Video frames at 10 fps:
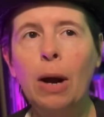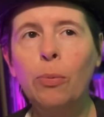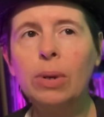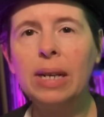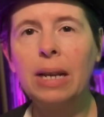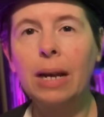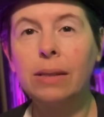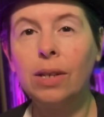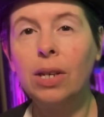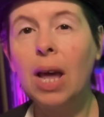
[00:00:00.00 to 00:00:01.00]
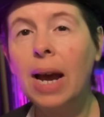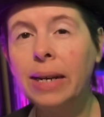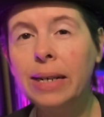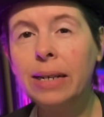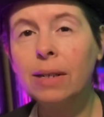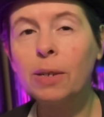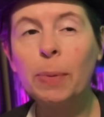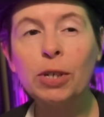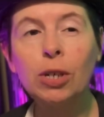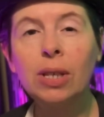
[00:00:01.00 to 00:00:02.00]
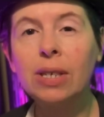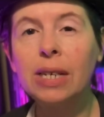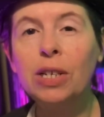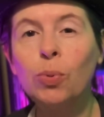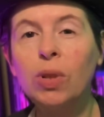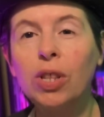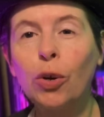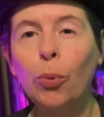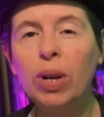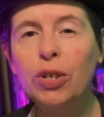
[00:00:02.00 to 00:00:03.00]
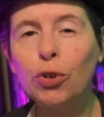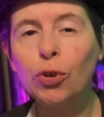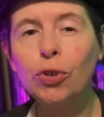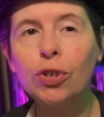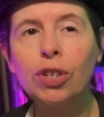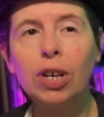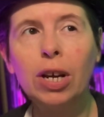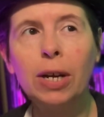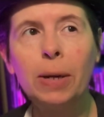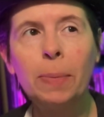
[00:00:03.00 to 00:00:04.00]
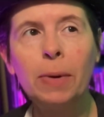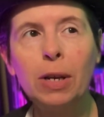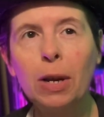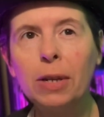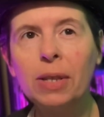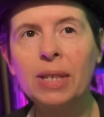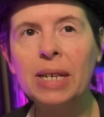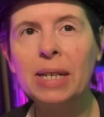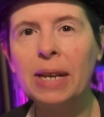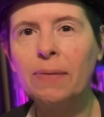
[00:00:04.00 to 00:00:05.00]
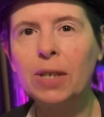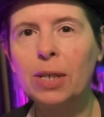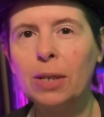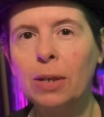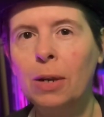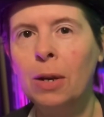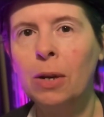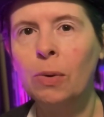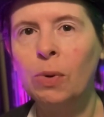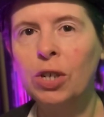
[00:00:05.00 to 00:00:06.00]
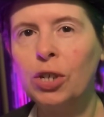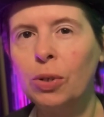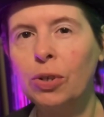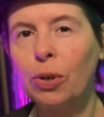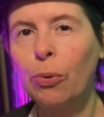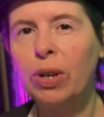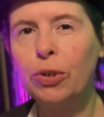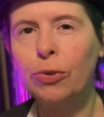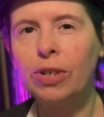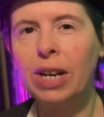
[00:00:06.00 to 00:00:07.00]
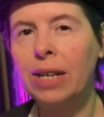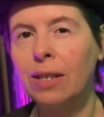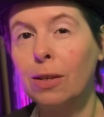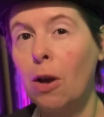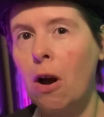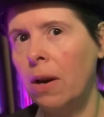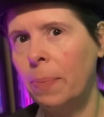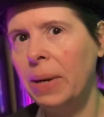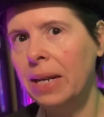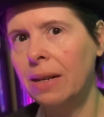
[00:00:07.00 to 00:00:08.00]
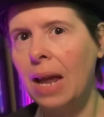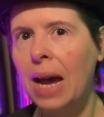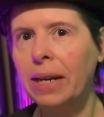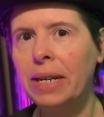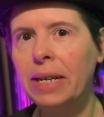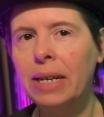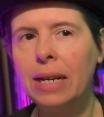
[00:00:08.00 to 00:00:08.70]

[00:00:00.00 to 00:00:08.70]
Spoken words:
really liked the lighting, especially the scenes with the creatures. A lot of the scenes have this, when it shows the creatures, it has this hot pink lighting